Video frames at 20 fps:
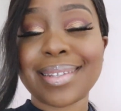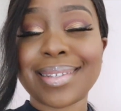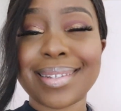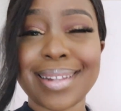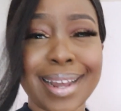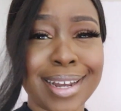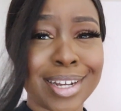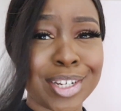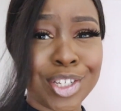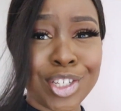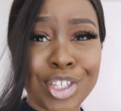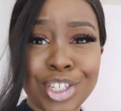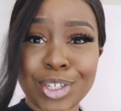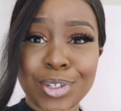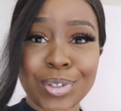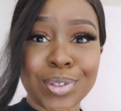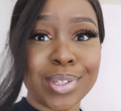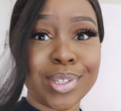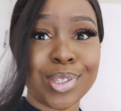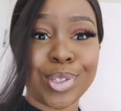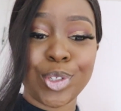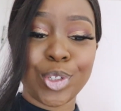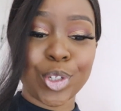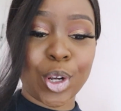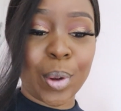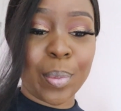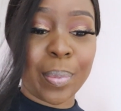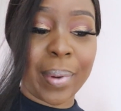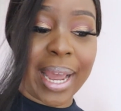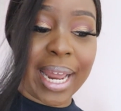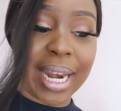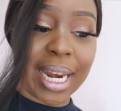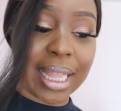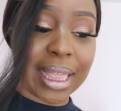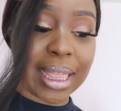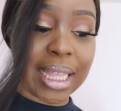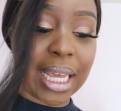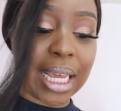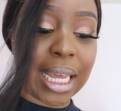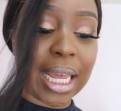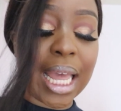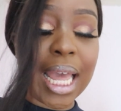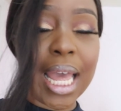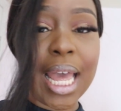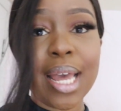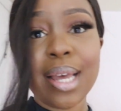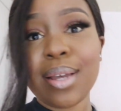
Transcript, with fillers: it's like a chilled job kind of thing